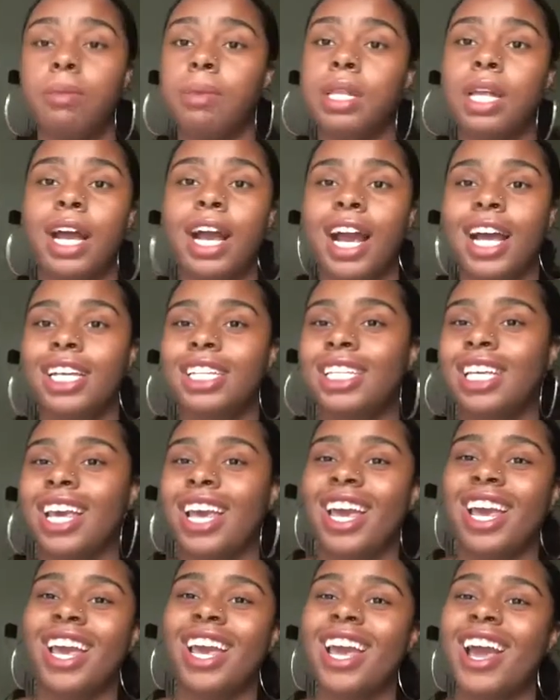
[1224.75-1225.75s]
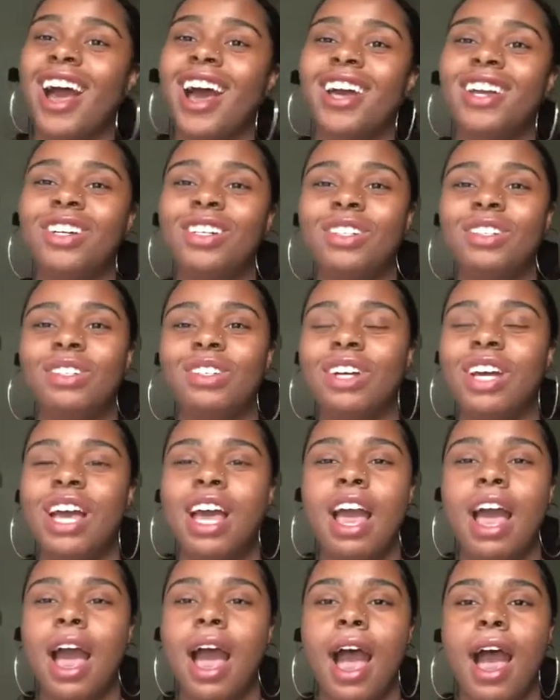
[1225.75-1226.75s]
But like I said, I
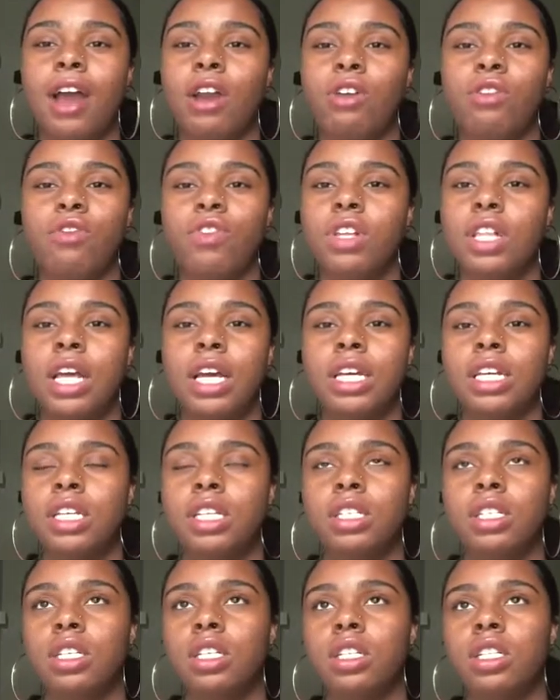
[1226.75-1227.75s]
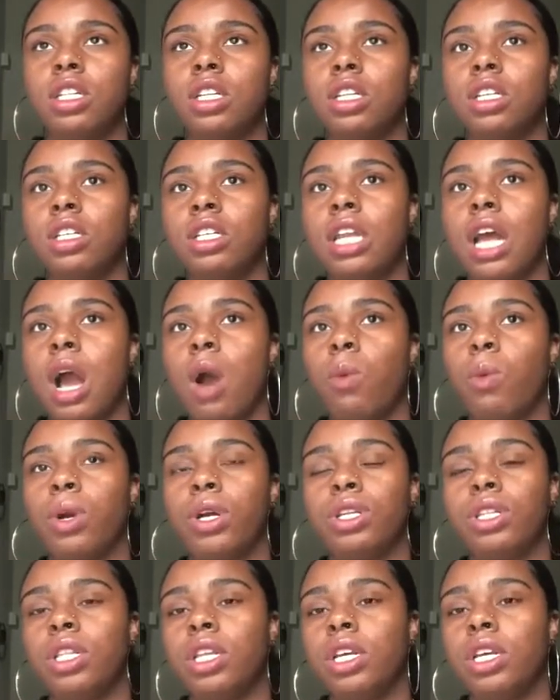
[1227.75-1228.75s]
don't feel like it's not
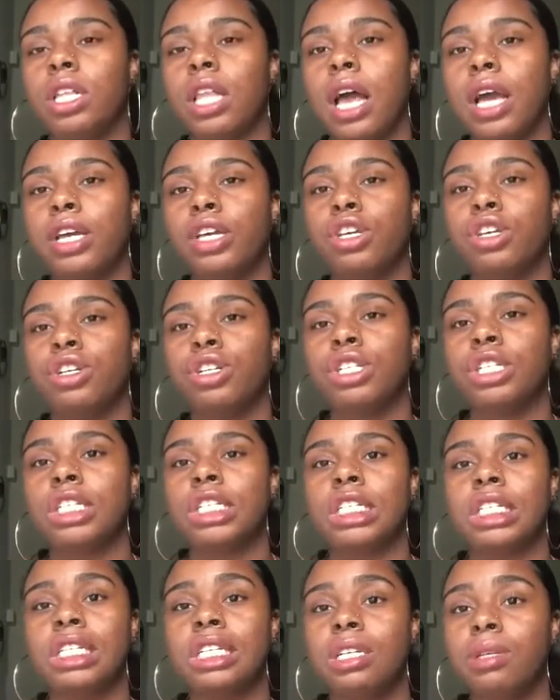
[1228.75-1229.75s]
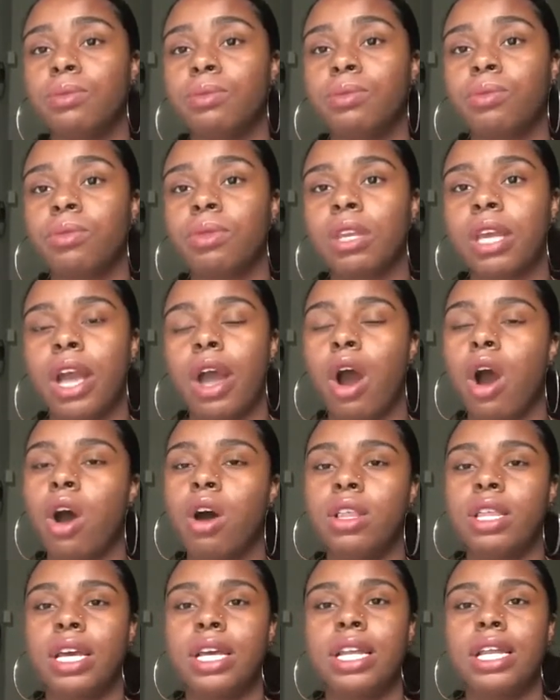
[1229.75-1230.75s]
worth it. Like, your sleep and
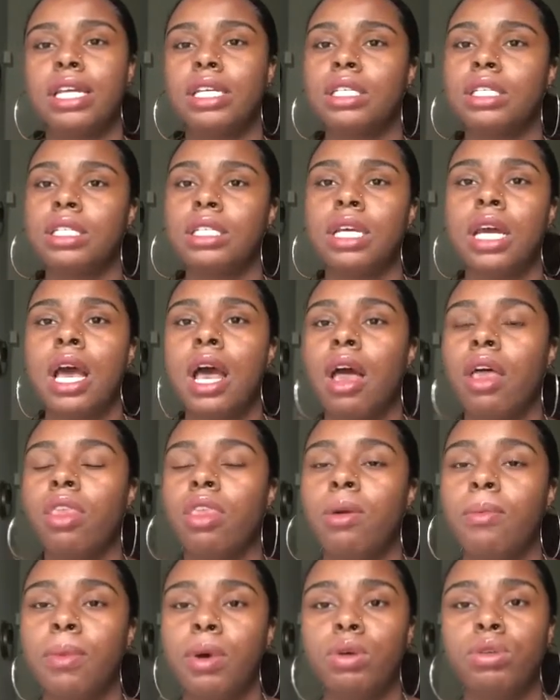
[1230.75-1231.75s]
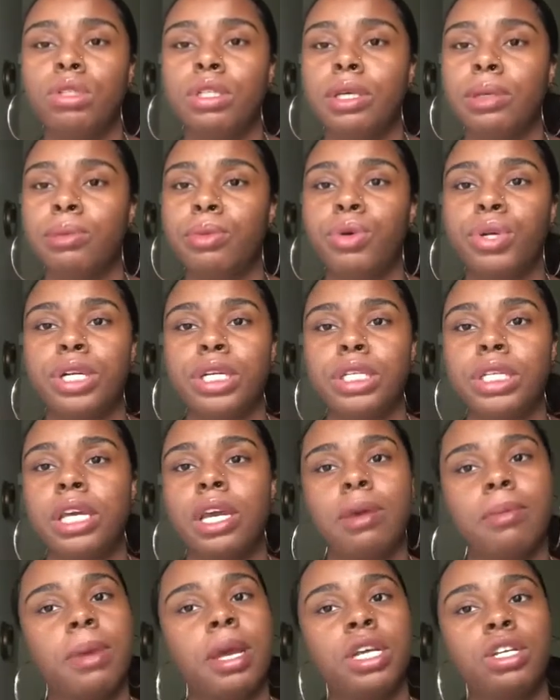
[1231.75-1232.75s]
all that, that's the most important
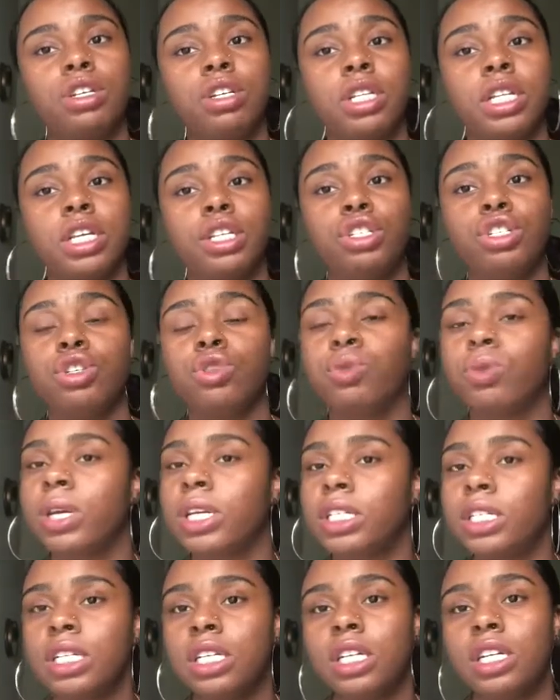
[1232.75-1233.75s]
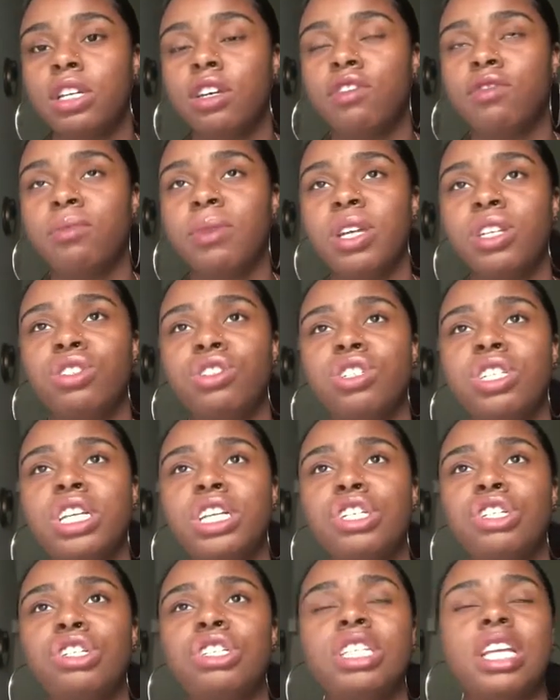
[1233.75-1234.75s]
thing. Make sure that you're resting enough. Make sure
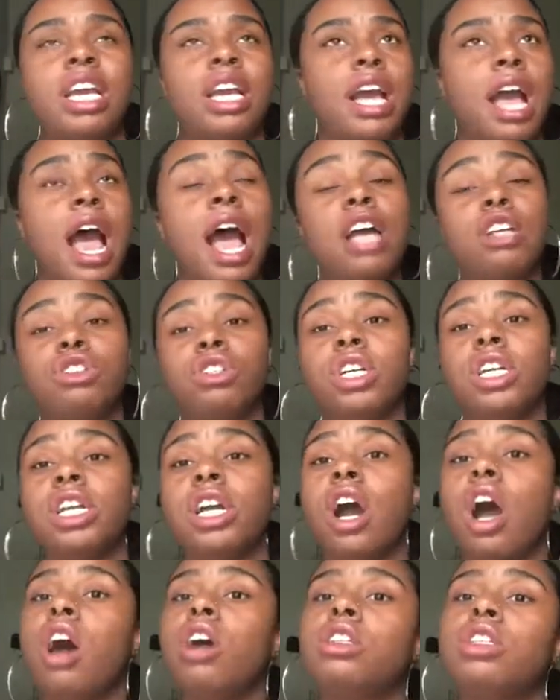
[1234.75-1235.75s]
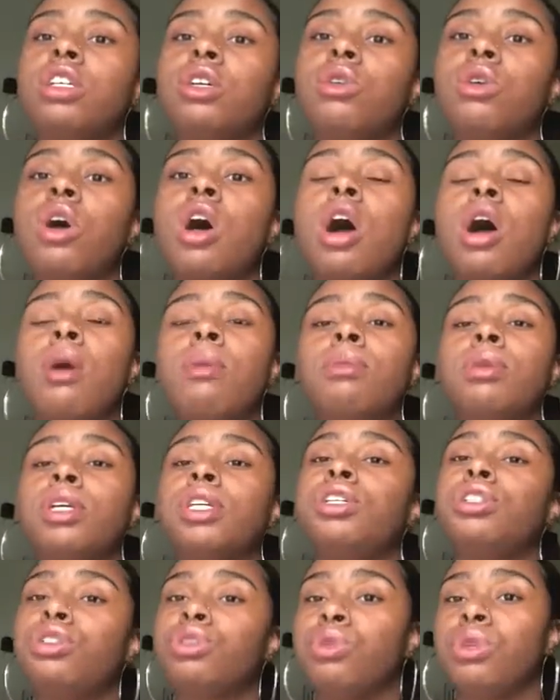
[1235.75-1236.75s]
that you're staying hydrated. Also,
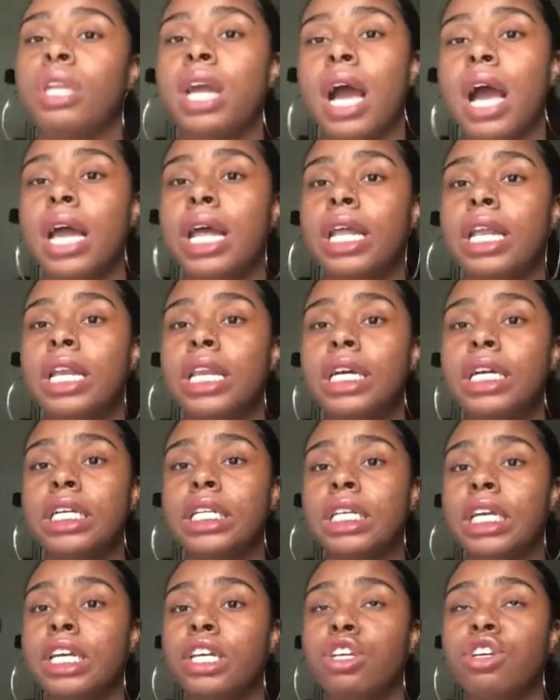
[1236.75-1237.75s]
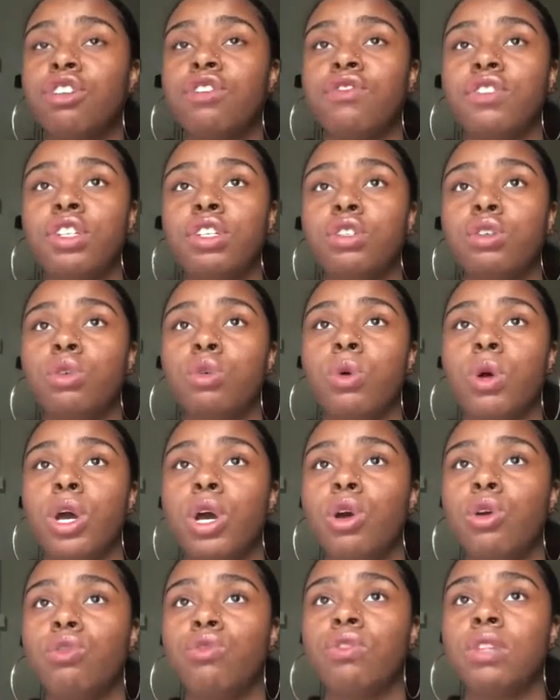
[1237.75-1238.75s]
please do not neglect your physical
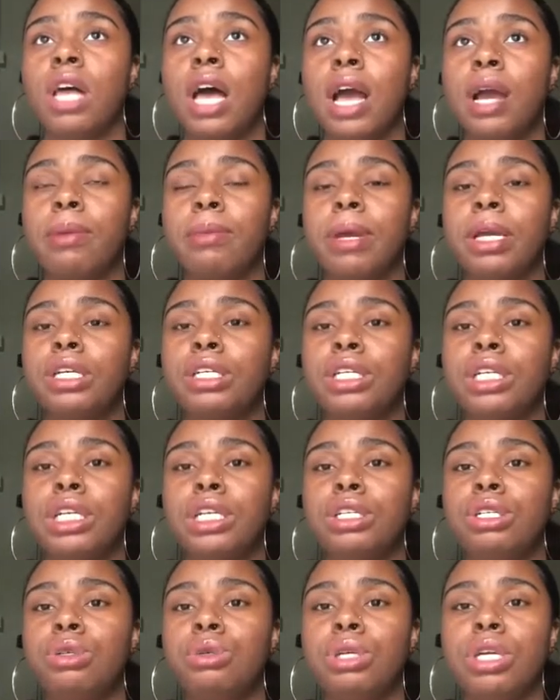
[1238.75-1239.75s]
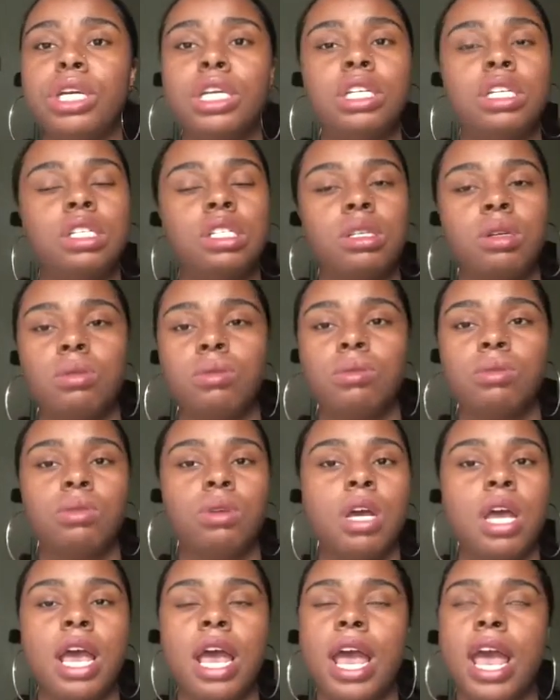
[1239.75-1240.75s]
health. Like, make sure that you get in some
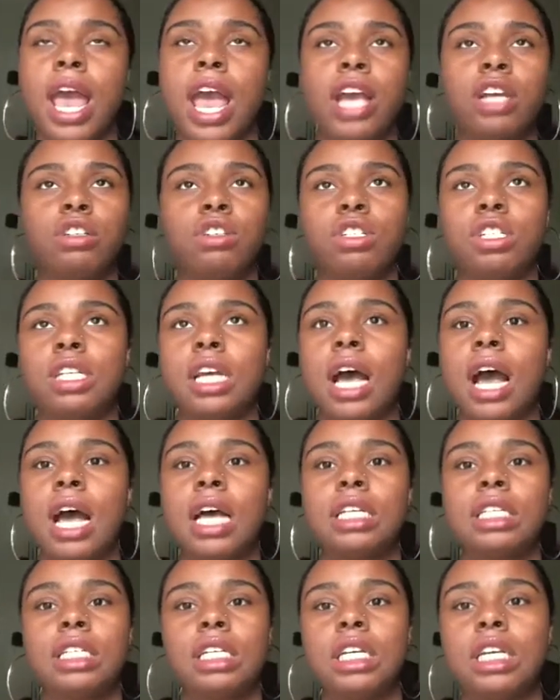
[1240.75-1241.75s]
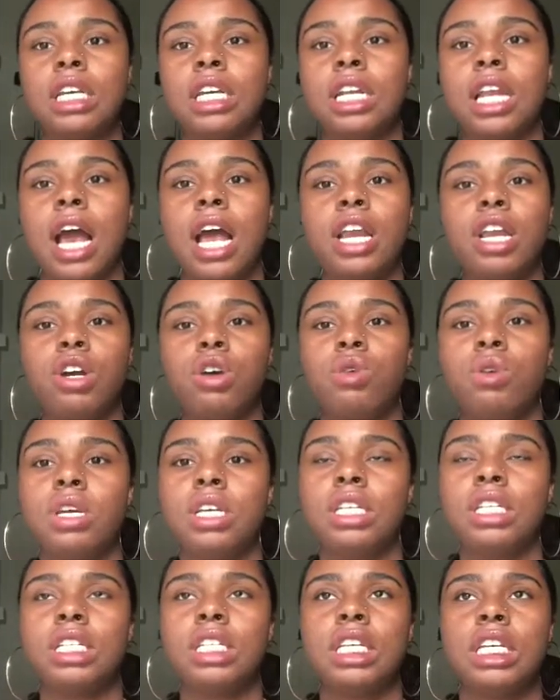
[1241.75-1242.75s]
exercise. And I know
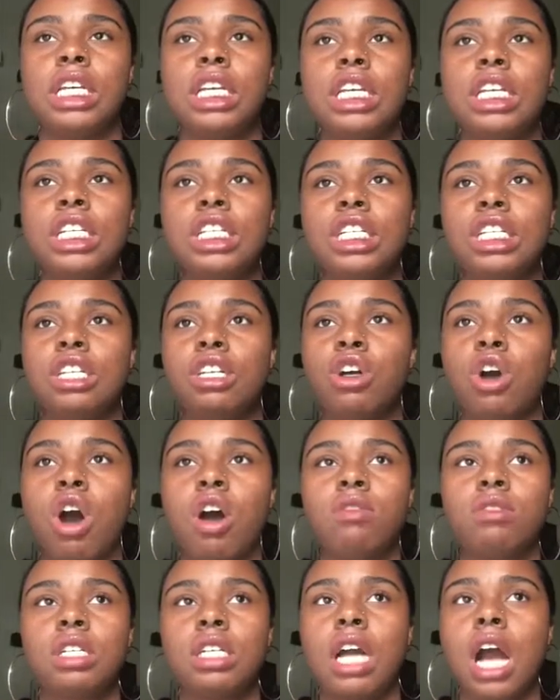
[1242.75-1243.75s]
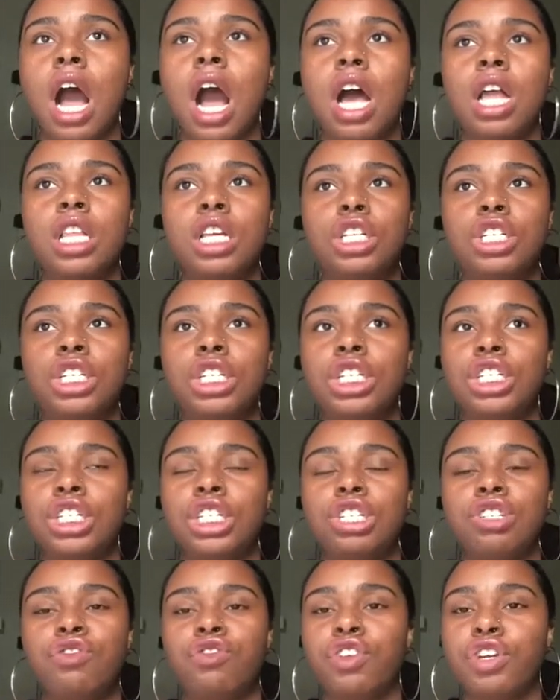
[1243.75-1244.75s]
it's easy to go off to college and
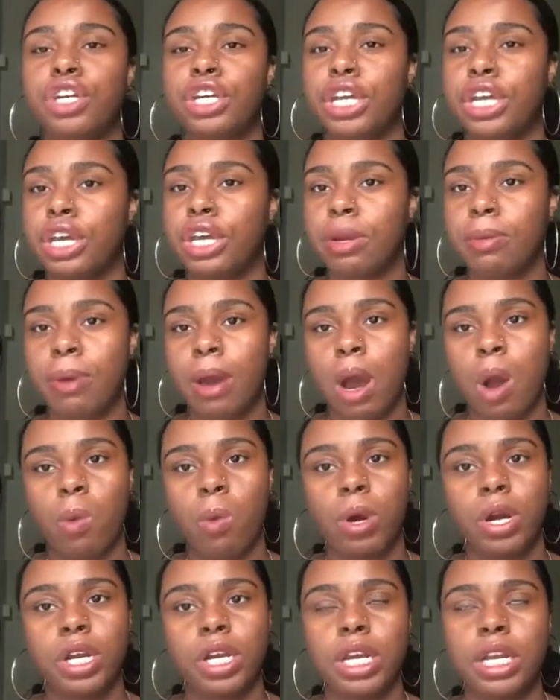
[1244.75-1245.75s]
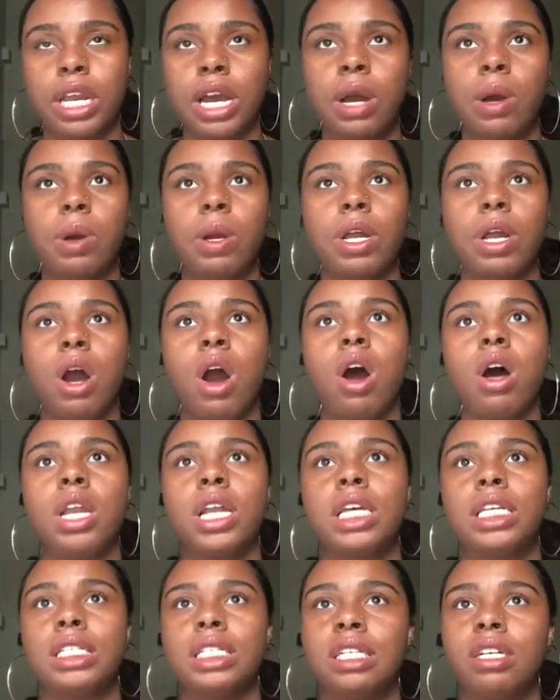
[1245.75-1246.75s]
just forget about working out and all
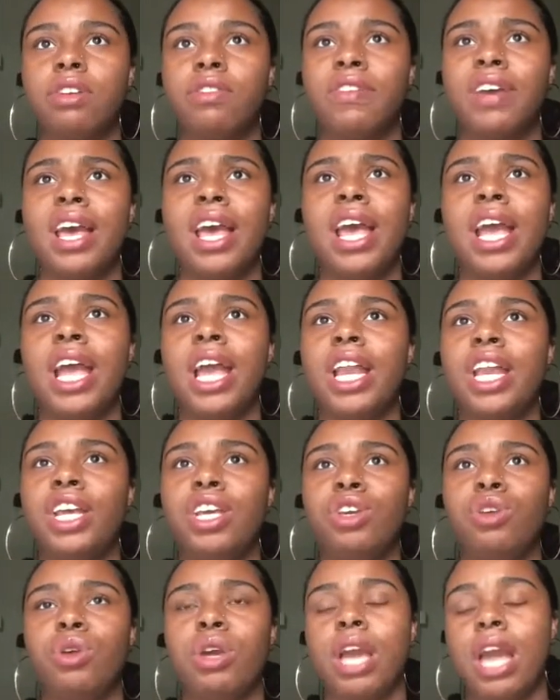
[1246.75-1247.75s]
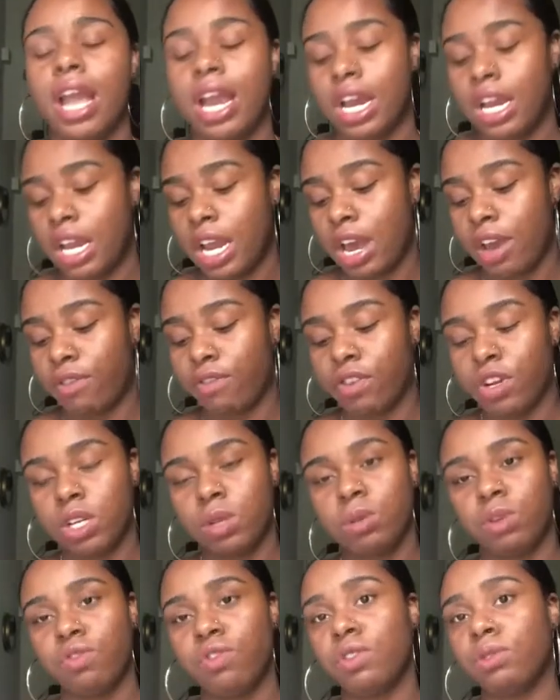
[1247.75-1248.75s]
that stuff, and then you gain that
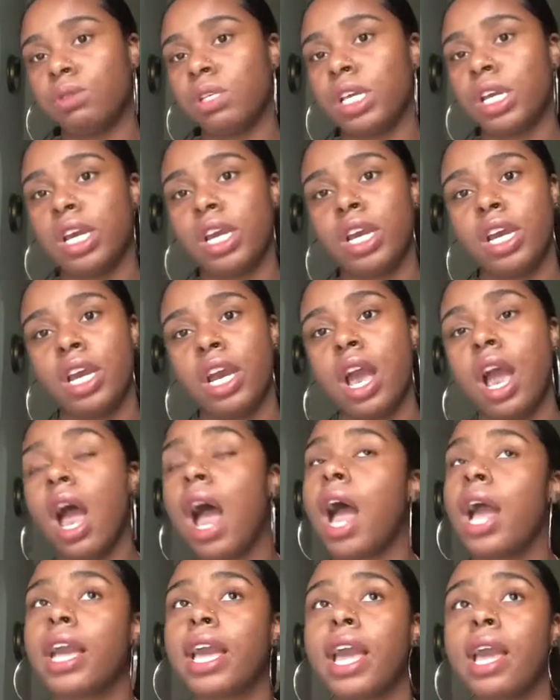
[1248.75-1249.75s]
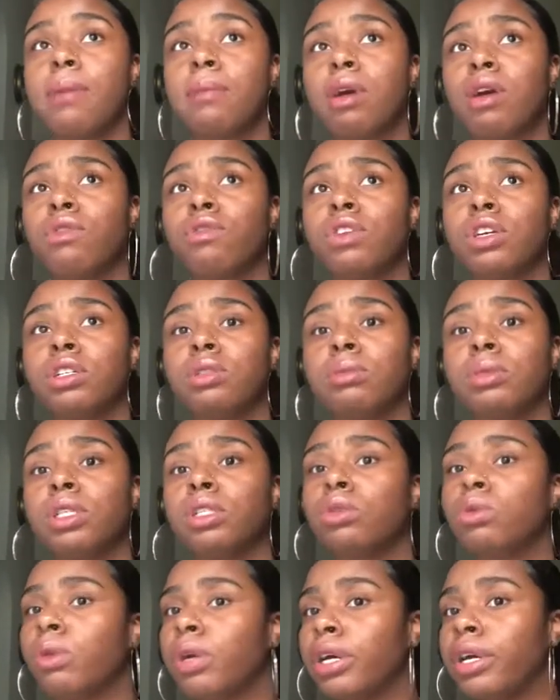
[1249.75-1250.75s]
freshman 15. I gained my freshman
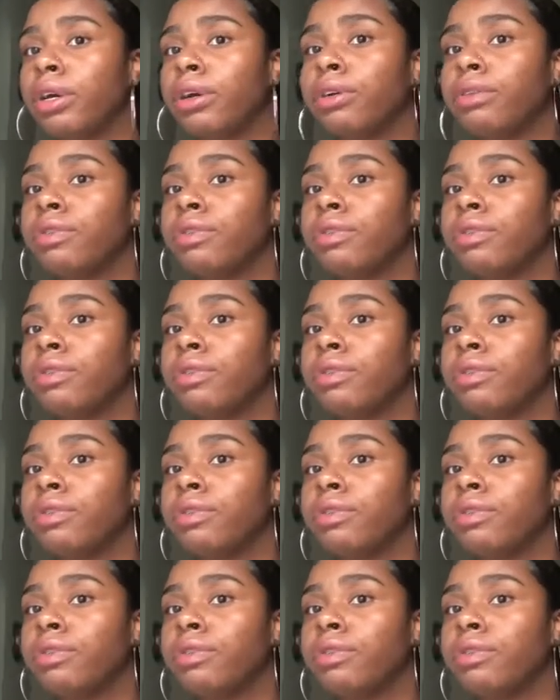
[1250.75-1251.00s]
12.